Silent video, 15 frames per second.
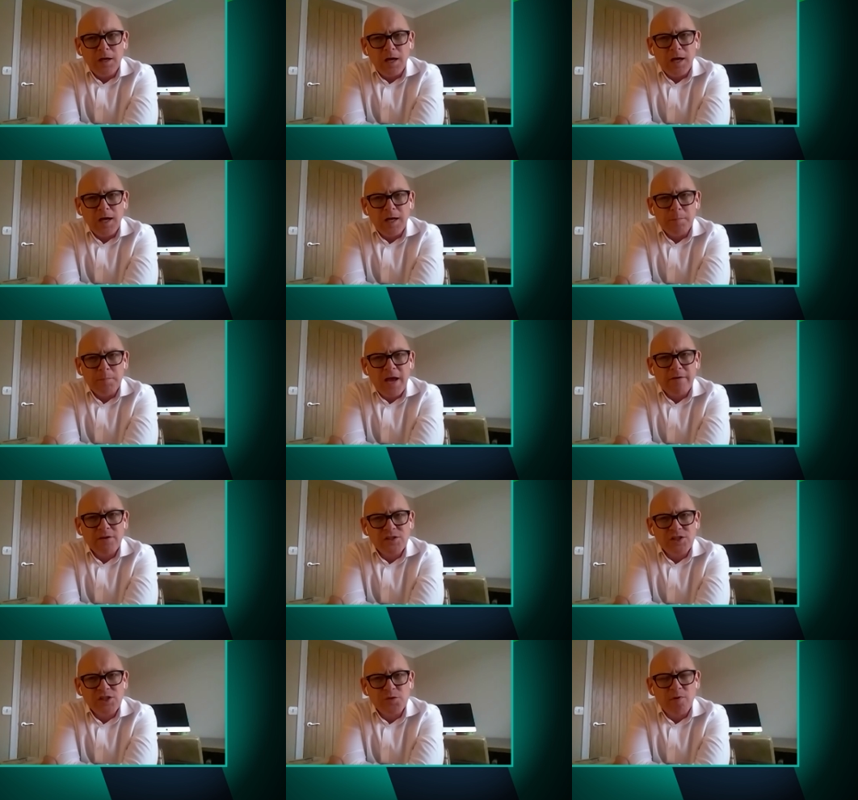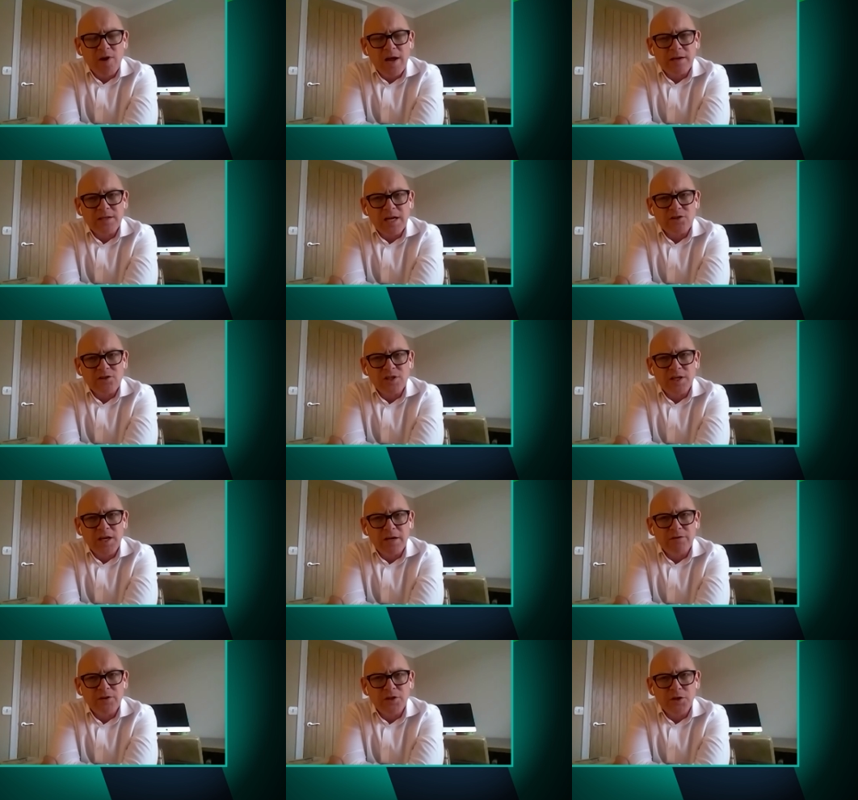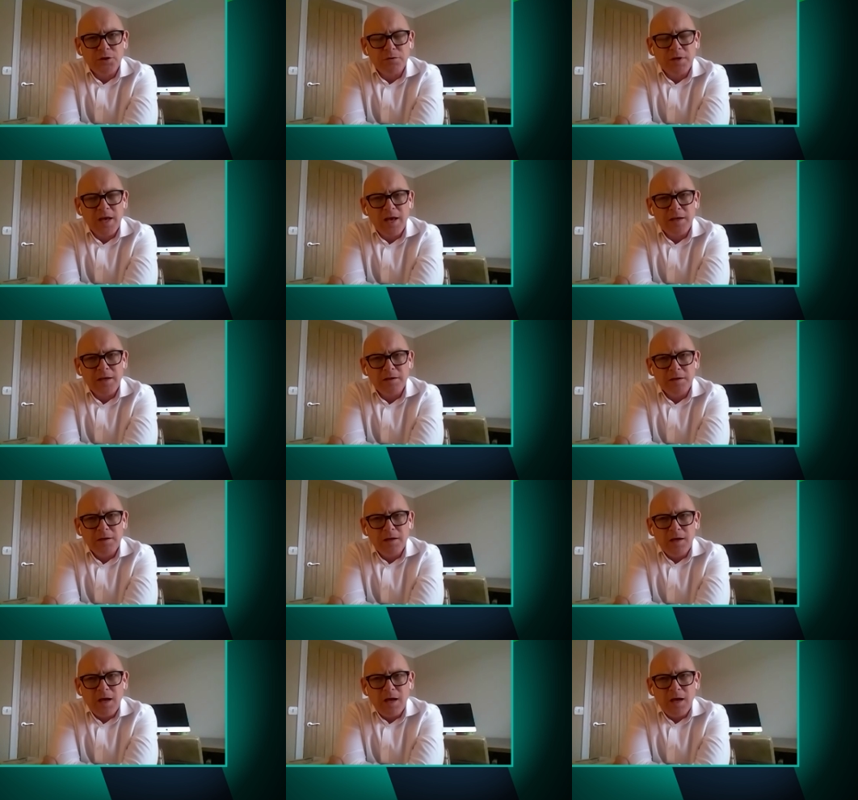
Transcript: um, heritage brand actually here in the UK,